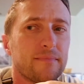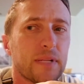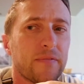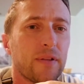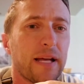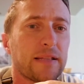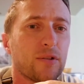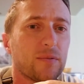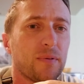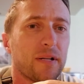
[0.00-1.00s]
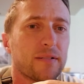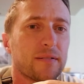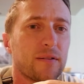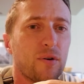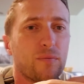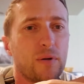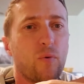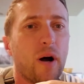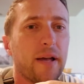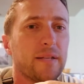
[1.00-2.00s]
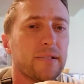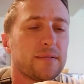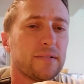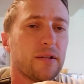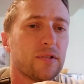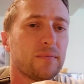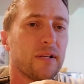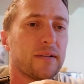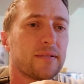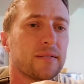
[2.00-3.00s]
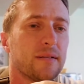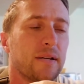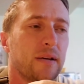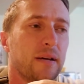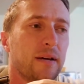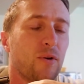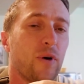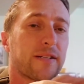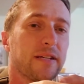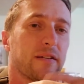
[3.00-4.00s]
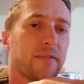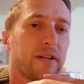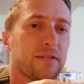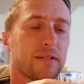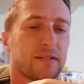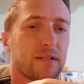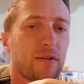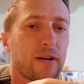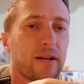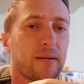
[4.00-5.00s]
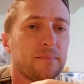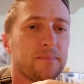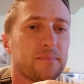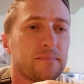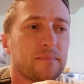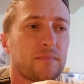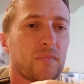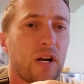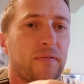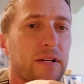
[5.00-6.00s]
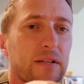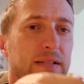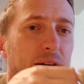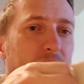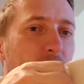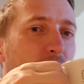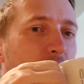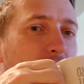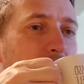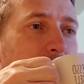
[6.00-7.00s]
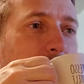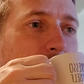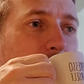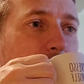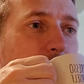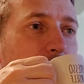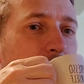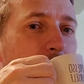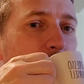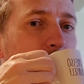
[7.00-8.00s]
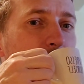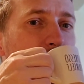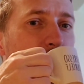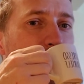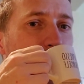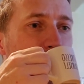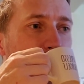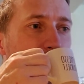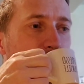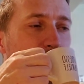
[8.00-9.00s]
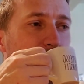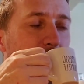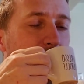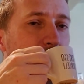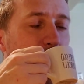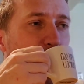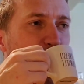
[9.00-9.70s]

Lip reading: If you like those plugs, go rewind and listen to those plugs. Watch the other videos on Instagram. I'll figure this out at some point. I don't know. We're all trying to figure this out at one point, right?